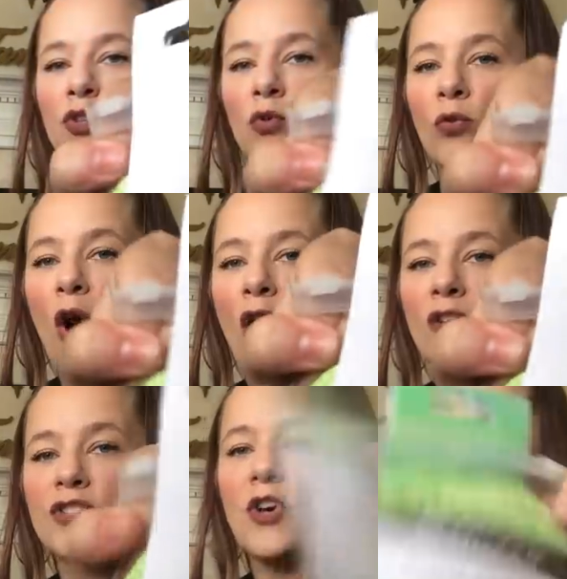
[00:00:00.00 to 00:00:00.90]
tool
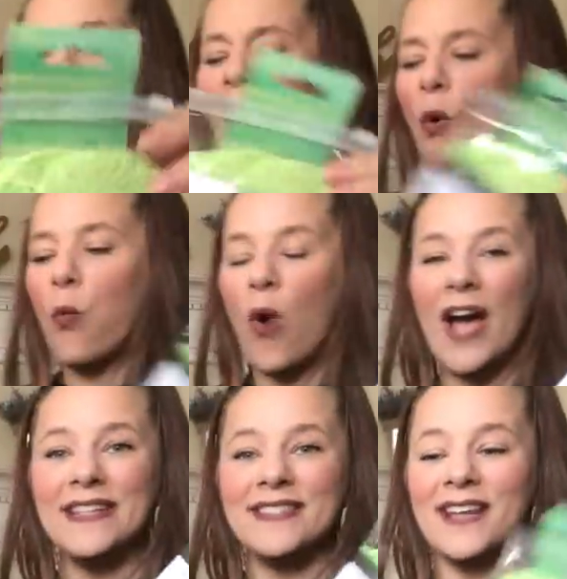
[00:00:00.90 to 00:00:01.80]
also.
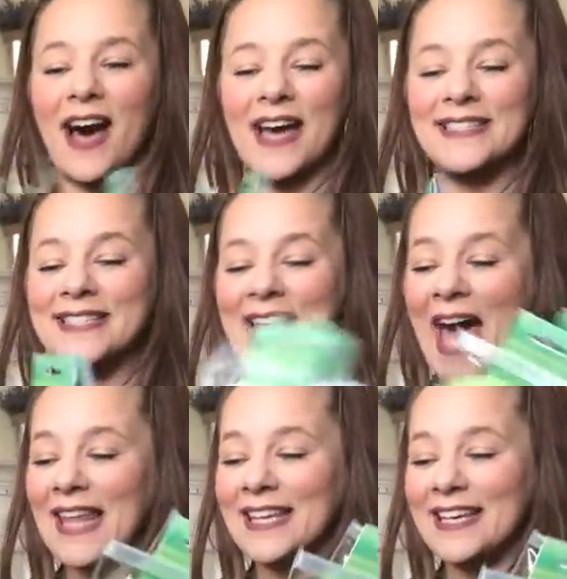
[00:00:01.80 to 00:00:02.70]
What, a
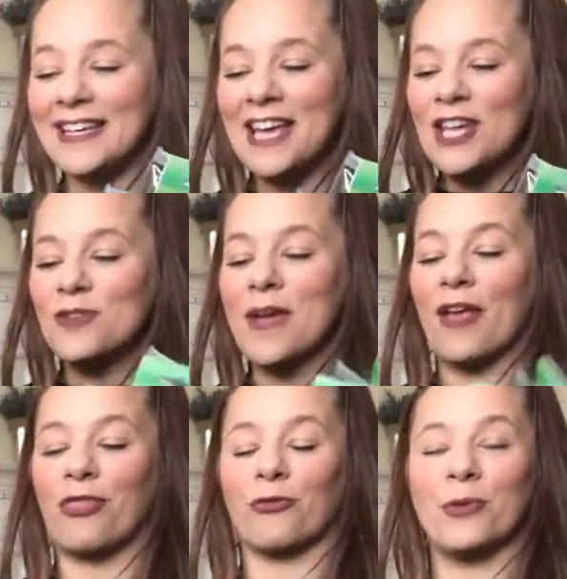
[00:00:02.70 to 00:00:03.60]
dollar? You
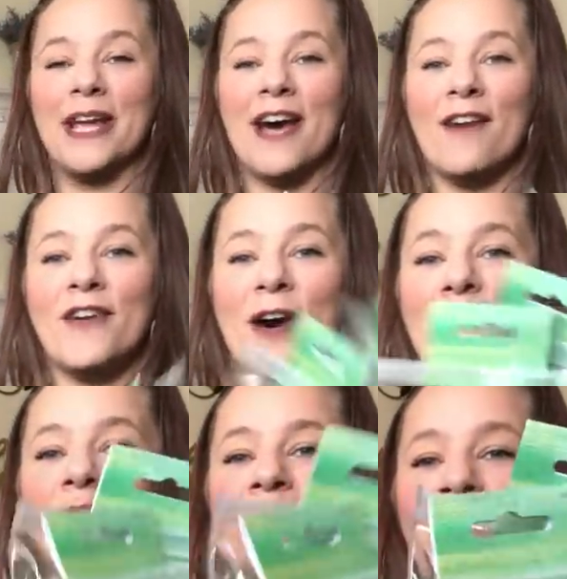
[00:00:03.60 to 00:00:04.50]
get three of
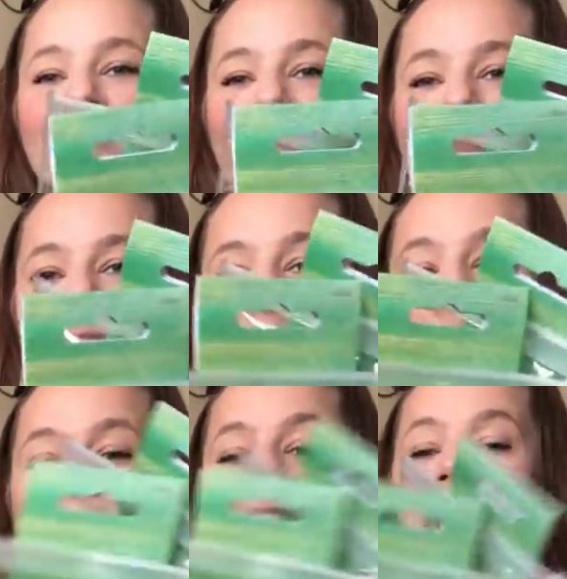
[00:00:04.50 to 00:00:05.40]
them? I
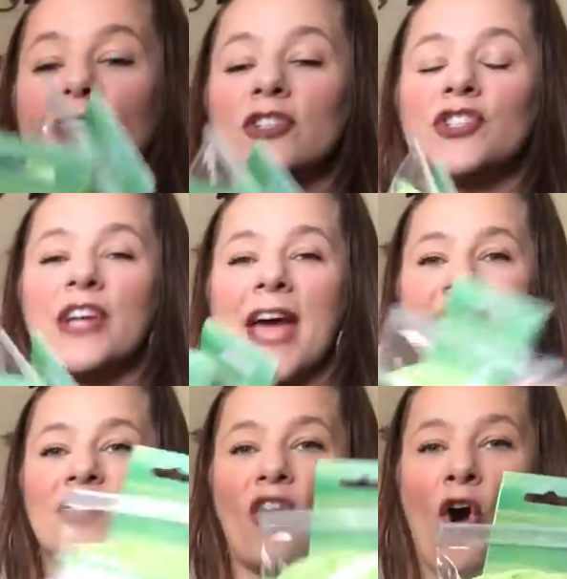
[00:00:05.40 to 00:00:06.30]
mean, Dollar Tree
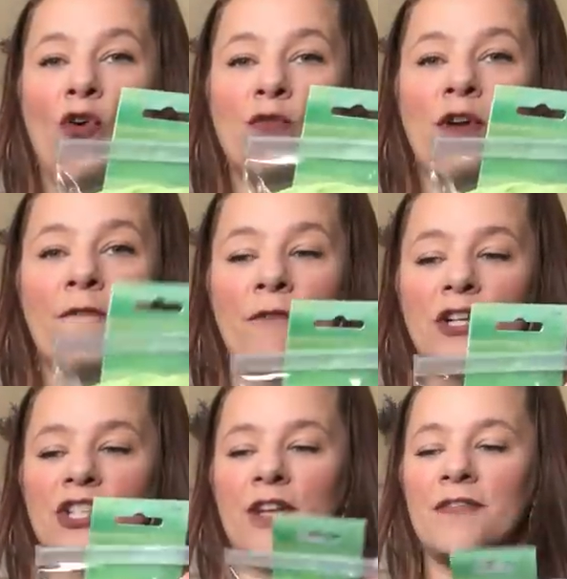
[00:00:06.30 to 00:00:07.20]
has their own
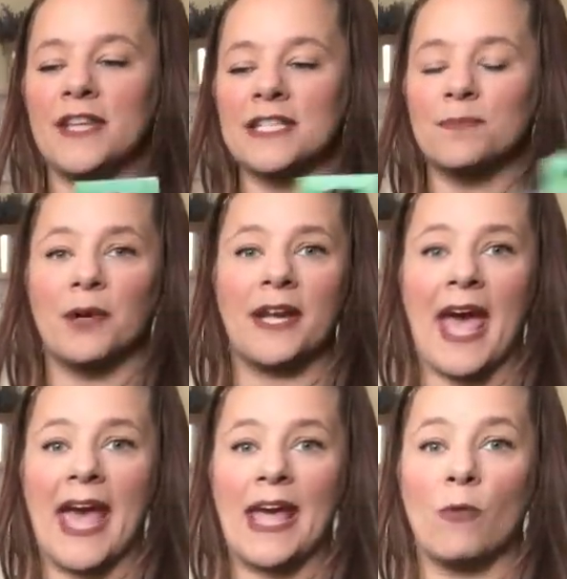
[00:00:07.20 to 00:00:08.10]
version of this, but
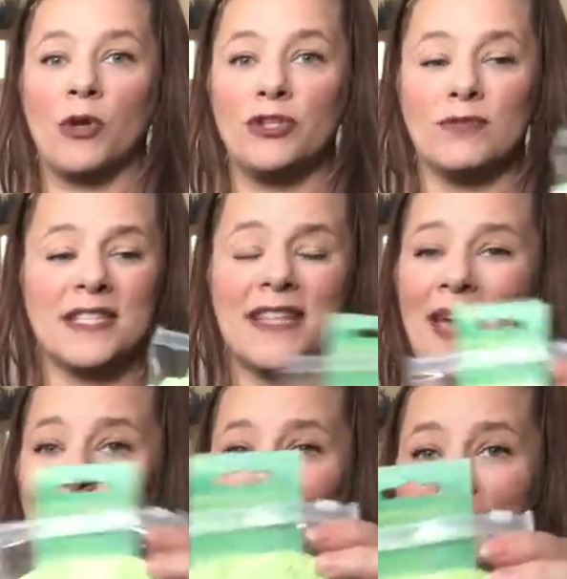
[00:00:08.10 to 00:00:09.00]
hey, when you see
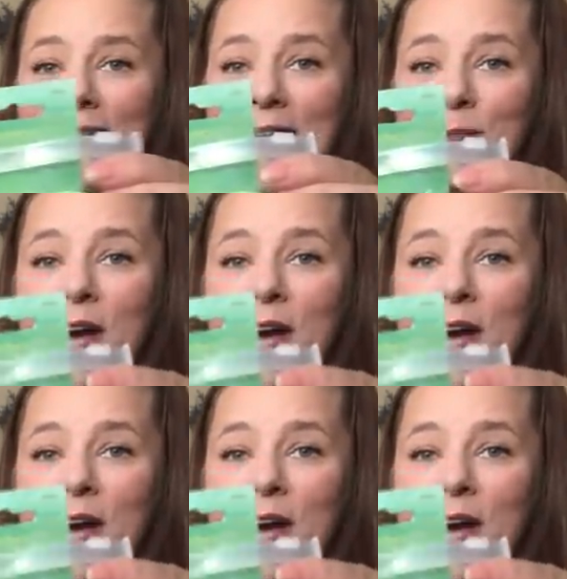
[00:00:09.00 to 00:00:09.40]
that brand name,